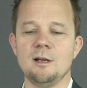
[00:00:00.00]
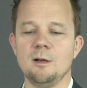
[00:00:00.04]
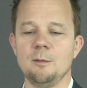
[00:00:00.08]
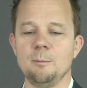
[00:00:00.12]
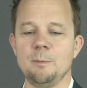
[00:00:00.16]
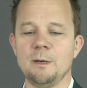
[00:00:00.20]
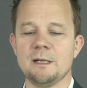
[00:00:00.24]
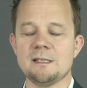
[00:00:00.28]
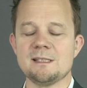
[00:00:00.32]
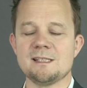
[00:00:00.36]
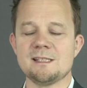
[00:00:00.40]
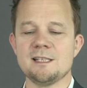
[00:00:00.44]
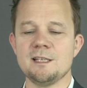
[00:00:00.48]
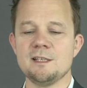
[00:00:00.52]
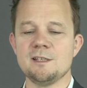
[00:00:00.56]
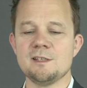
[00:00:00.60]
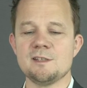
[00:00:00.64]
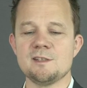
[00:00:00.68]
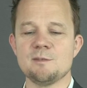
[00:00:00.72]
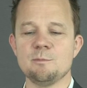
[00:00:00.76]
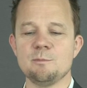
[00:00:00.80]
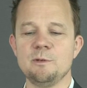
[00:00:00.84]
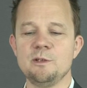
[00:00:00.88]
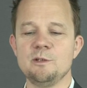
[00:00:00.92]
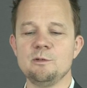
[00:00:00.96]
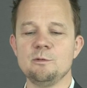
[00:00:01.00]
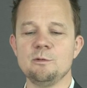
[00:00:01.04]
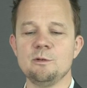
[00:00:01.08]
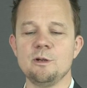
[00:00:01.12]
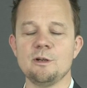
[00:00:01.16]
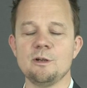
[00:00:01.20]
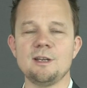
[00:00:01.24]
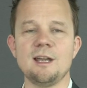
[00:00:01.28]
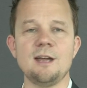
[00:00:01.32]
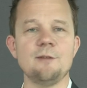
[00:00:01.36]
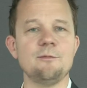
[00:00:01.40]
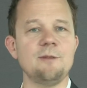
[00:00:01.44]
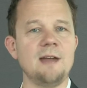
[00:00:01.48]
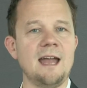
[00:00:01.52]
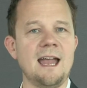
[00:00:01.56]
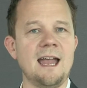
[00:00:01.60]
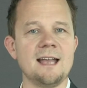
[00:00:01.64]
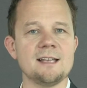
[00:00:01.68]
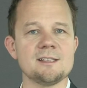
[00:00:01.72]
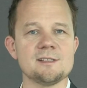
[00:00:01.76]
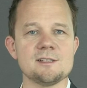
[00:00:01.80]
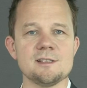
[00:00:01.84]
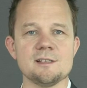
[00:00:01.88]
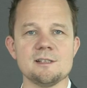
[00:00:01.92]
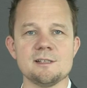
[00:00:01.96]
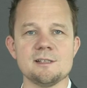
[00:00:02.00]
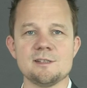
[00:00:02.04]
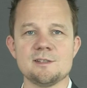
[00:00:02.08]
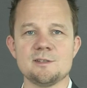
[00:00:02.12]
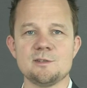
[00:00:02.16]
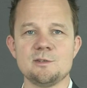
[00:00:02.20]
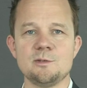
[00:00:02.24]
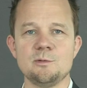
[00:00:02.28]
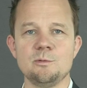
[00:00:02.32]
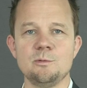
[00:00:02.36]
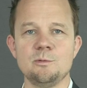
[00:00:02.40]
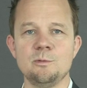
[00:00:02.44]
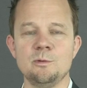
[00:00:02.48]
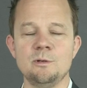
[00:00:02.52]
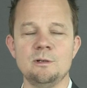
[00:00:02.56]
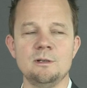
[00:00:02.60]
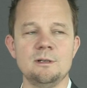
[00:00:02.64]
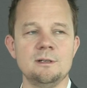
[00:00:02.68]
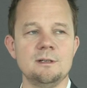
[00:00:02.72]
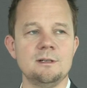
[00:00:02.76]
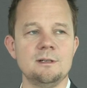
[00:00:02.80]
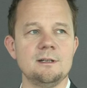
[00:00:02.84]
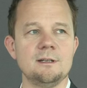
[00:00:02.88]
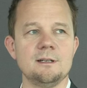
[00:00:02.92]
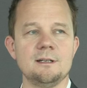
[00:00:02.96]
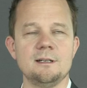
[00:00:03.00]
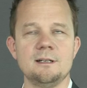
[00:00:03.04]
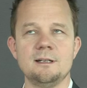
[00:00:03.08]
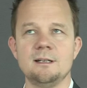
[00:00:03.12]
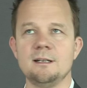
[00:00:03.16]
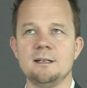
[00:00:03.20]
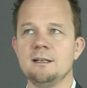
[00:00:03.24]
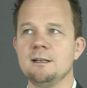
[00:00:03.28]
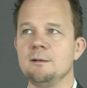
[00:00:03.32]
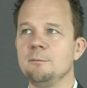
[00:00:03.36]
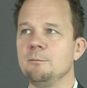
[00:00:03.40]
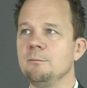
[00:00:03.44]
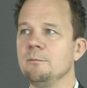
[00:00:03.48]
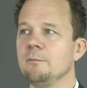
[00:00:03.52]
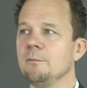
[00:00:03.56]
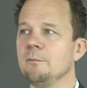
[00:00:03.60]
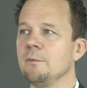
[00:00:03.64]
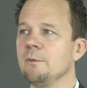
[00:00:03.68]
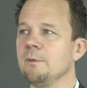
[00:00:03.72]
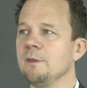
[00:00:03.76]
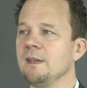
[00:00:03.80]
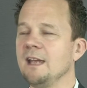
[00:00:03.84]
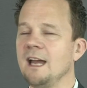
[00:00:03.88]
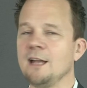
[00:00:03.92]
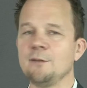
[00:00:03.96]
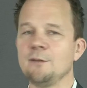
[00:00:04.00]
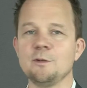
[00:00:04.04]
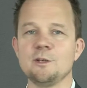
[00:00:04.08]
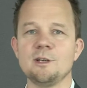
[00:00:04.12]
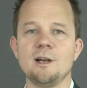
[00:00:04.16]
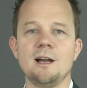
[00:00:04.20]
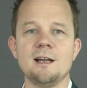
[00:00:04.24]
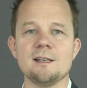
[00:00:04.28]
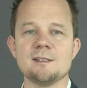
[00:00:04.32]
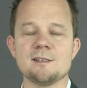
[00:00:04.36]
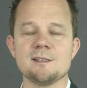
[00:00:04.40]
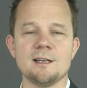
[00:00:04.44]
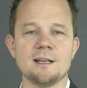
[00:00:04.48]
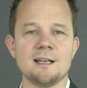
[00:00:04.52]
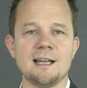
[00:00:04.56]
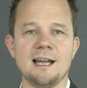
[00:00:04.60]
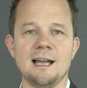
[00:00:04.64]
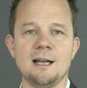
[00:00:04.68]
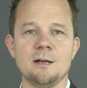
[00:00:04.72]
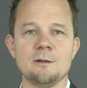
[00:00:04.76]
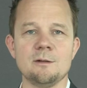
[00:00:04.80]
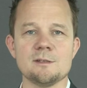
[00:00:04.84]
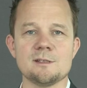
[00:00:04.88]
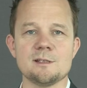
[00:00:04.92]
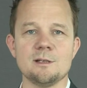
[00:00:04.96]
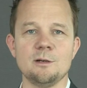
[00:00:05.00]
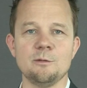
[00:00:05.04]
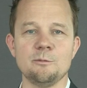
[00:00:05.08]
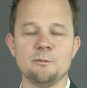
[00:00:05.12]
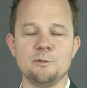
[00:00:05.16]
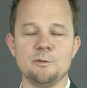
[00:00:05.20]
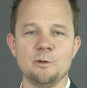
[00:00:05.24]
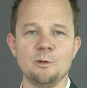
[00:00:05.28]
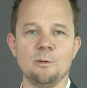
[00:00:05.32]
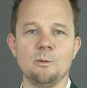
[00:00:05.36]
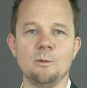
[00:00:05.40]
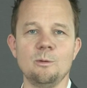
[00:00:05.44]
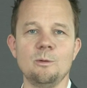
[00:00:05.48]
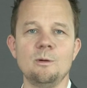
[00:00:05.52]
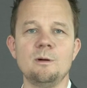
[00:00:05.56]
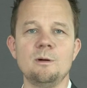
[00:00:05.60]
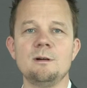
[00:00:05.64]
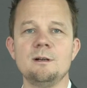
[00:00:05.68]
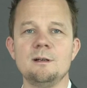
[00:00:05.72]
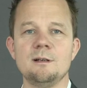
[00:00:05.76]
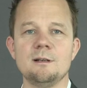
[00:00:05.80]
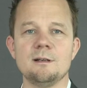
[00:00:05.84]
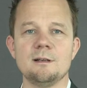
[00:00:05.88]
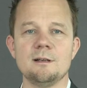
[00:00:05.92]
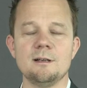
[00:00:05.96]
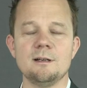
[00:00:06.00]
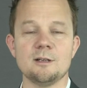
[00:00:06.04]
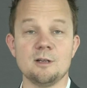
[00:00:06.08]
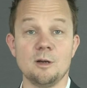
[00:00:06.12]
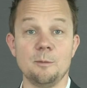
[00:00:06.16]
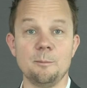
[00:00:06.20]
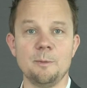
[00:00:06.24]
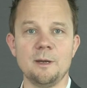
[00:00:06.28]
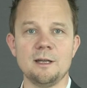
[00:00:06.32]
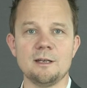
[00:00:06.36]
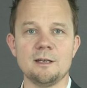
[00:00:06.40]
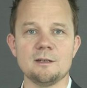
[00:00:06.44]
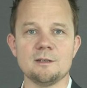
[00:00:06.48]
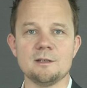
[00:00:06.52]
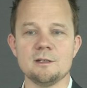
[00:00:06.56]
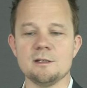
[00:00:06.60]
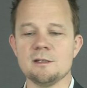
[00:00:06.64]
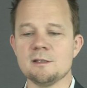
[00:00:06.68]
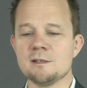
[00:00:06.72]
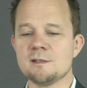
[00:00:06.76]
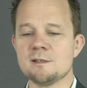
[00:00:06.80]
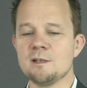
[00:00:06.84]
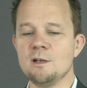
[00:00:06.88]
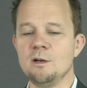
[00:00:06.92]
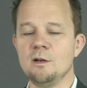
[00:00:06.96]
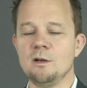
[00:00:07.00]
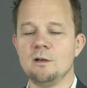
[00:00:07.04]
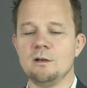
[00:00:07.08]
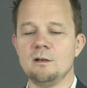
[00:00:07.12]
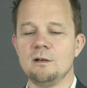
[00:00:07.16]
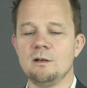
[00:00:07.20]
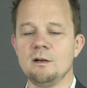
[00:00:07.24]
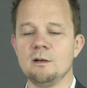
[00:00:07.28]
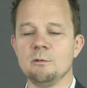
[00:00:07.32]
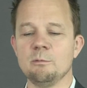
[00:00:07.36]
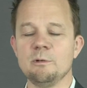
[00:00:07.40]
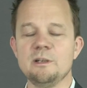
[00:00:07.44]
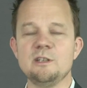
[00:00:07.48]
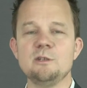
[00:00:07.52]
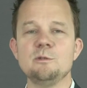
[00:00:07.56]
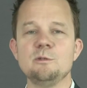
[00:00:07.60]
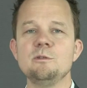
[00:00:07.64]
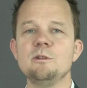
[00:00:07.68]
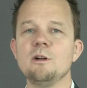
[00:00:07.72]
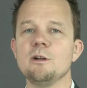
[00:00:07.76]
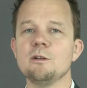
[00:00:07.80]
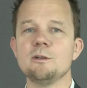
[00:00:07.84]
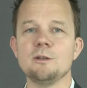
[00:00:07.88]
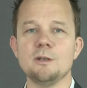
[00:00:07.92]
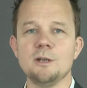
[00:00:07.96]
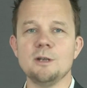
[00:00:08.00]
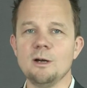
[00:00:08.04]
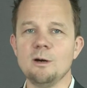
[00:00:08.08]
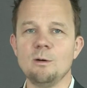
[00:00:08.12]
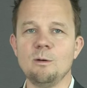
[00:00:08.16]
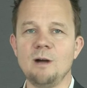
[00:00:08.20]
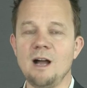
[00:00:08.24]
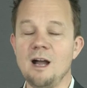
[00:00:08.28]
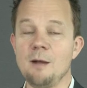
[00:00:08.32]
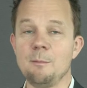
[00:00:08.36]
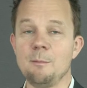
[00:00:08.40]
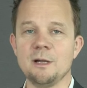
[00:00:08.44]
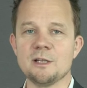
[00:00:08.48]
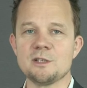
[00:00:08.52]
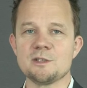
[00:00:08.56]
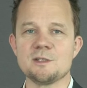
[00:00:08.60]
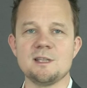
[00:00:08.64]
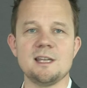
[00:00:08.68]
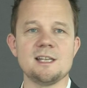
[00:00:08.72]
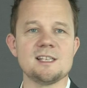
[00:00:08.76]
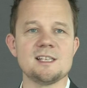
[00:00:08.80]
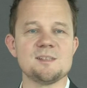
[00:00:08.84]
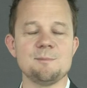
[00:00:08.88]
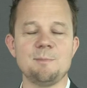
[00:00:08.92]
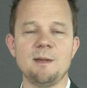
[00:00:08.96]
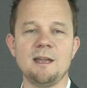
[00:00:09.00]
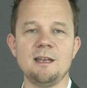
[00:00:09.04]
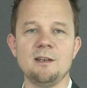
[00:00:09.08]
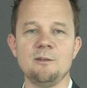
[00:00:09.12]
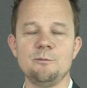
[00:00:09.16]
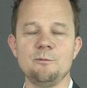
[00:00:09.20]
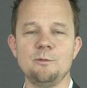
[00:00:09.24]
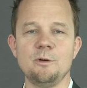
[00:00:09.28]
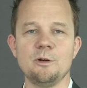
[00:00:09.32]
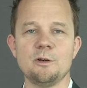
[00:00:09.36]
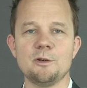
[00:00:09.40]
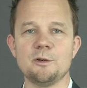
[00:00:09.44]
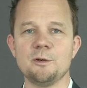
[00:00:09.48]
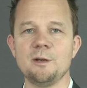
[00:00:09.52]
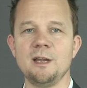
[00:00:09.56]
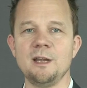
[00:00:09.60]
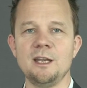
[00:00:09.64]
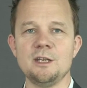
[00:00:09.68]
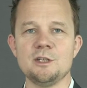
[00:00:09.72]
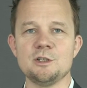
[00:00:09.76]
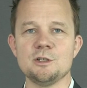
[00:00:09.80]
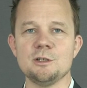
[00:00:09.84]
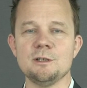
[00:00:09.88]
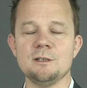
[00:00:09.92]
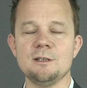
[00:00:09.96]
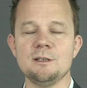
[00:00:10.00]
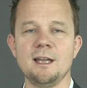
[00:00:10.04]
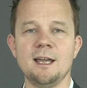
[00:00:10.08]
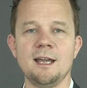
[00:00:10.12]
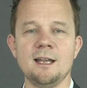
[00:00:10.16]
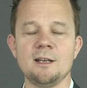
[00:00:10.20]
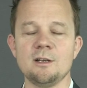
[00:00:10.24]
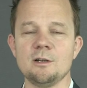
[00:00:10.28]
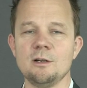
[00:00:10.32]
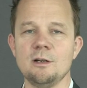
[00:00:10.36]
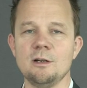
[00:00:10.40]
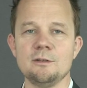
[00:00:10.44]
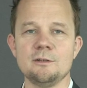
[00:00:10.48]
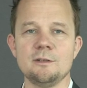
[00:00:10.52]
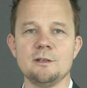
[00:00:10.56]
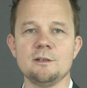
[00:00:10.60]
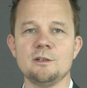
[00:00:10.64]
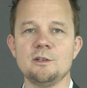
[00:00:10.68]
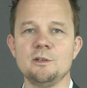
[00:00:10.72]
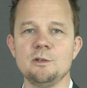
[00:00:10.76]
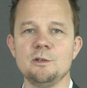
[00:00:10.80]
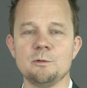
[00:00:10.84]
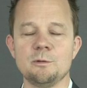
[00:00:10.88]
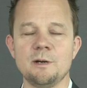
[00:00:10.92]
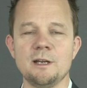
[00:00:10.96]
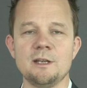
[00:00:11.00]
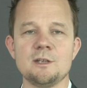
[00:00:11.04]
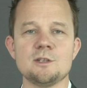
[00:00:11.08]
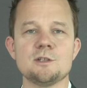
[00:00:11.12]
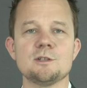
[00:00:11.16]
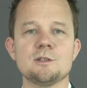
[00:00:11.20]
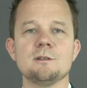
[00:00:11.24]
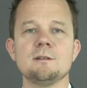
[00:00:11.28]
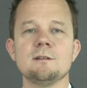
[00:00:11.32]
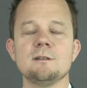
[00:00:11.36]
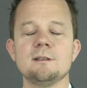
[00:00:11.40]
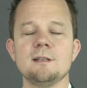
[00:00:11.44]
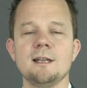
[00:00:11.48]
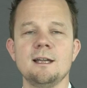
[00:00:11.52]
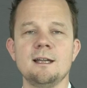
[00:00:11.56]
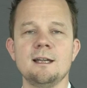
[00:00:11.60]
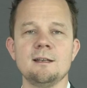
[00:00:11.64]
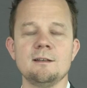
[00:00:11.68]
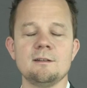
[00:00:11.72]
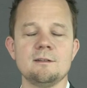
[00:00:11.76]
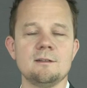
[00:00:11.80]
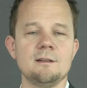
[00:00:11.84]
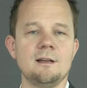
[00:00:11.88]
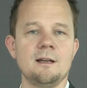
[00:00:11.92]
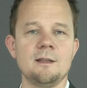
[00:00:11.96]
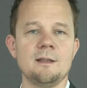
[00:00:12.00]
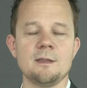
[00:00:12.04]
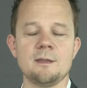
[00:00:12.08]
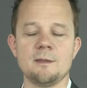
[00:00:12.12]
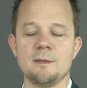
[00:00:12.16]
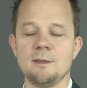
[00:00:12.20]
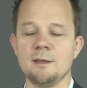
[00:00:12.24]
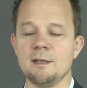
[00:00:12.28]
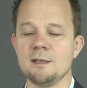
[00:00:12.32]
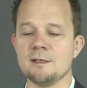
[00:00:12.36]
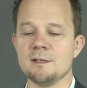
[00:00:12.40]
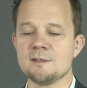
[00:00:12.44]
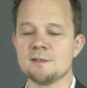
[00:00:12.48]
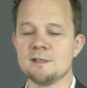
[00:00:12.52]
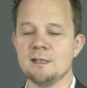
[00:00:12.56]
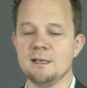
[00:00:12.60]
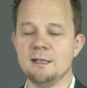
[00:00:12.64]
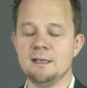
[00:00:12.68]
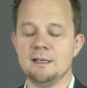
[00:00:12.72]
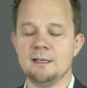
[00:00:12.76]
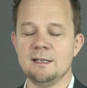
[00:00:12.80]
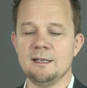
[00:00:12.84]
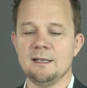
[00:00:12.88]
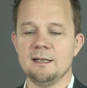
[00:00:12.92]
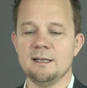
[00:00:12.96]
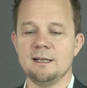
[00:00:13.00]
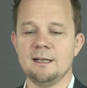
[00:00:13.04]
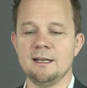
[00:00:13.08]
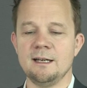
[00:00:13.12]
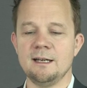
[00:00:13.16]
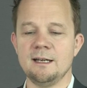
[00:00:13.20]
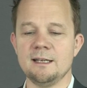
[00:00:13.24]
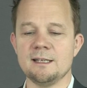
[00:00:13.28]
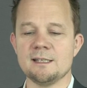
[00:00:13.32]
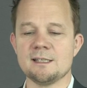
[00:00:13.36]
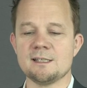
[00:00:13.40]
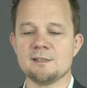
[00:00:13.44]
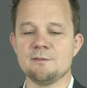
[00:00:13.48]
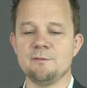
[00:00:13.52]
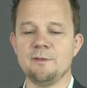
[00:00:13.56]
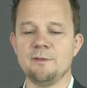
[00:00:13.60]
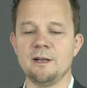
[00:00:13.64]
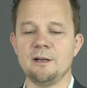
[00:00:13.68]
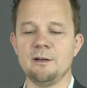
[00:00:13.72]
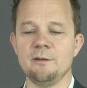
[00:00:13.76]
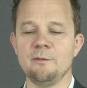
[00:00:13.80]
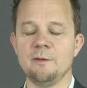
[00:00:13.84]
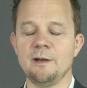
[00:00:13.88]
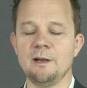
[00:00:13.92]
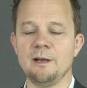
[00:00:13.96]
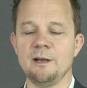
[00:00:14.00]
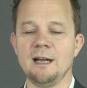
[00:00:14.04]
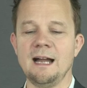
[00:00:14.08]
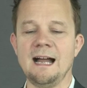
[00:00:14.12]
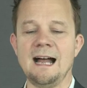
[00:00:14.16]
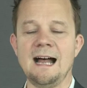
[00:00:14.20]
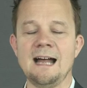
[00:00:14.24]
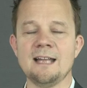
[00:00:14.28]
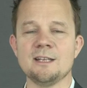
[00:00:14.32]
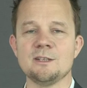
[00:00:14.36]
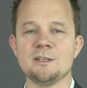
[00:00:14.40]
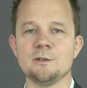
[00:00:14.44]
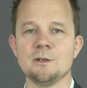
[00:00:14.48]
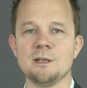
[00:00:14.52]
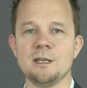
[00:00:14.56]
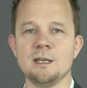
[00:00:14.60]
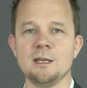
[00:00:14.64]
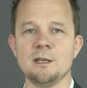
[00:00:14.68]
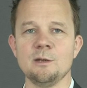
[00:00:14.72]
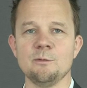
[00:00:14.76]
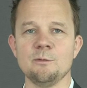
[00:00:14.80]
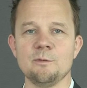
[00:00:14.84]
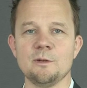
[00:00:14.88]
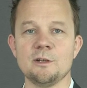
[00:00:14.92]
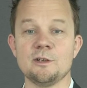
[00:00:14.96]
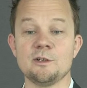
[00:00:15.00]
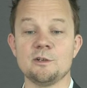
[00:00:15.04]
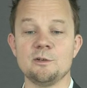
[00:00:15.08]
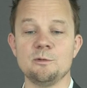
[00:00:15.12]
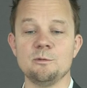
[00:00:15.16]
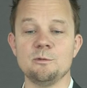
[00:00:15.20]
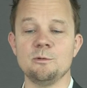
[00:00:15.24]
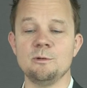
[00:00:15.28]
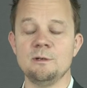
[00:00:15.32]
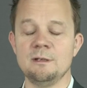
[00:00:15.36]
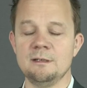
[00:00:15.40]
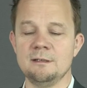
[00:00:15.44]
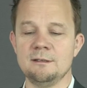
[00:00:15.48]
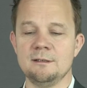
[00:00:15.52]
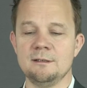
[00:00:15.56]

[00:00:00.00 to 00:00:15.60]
but since we do not have access to the advertiser accounts of your competitors, we do not know how much they spend for creation and content curation and other things. It's very, very hard to give a true